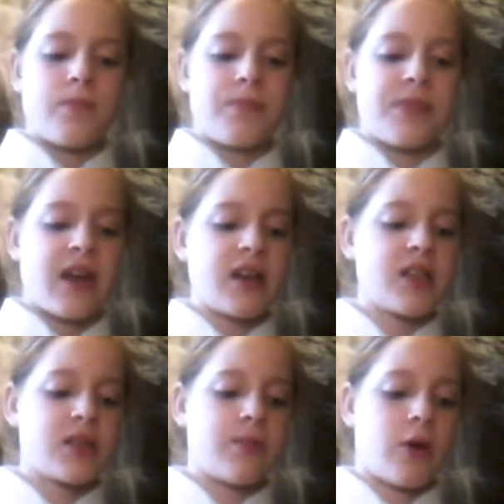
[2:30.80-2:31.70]
Then he
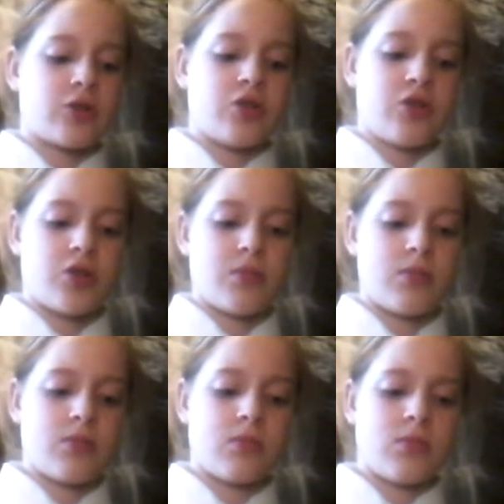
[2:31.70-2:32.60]
spotted
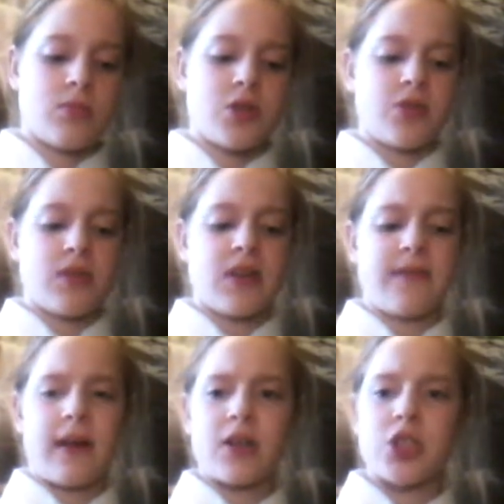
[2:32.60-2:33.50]
something
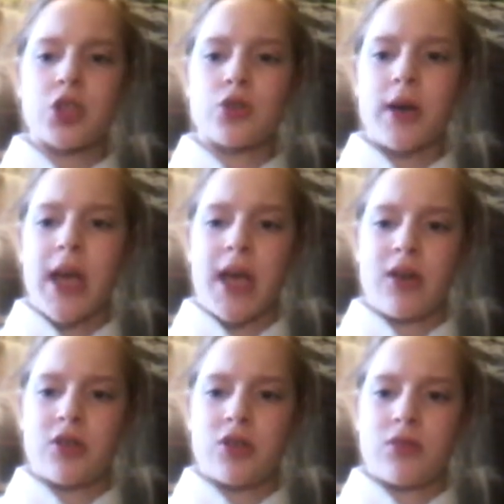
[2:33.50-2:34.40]
very
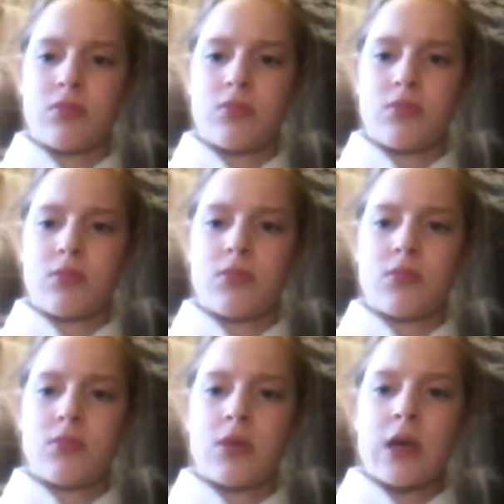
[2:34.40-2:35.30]
strange.
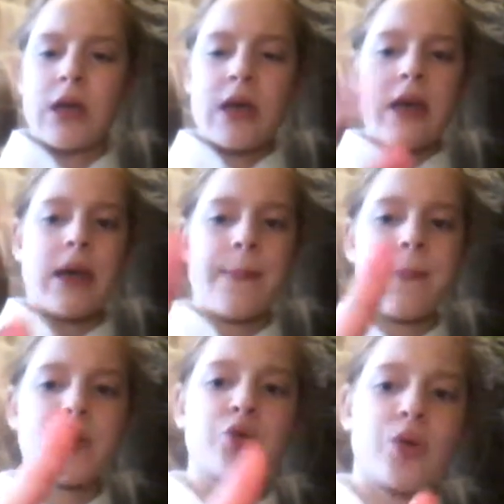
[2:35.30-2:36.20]
In
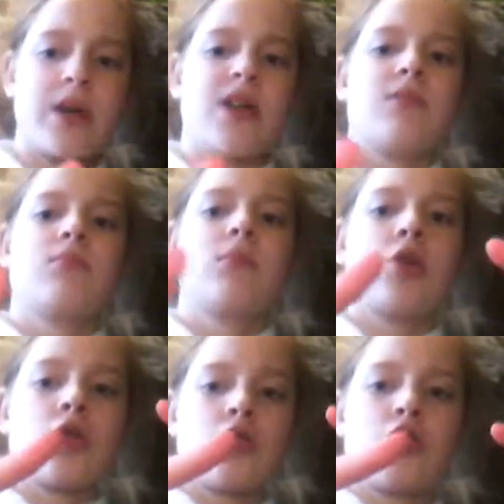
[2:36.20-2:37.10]
between
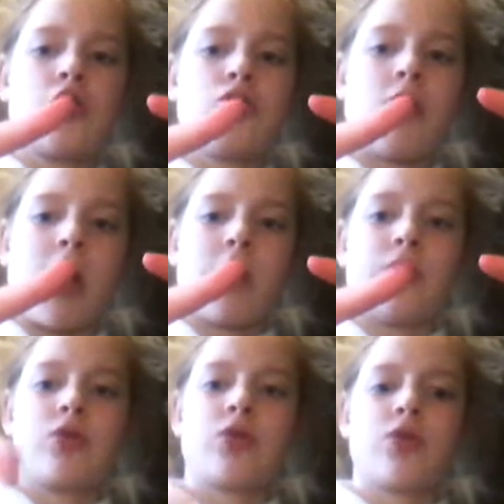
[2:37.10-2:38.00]
2
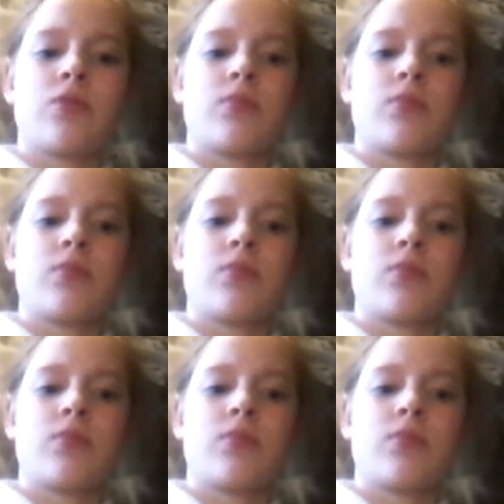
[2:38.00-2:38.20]
roads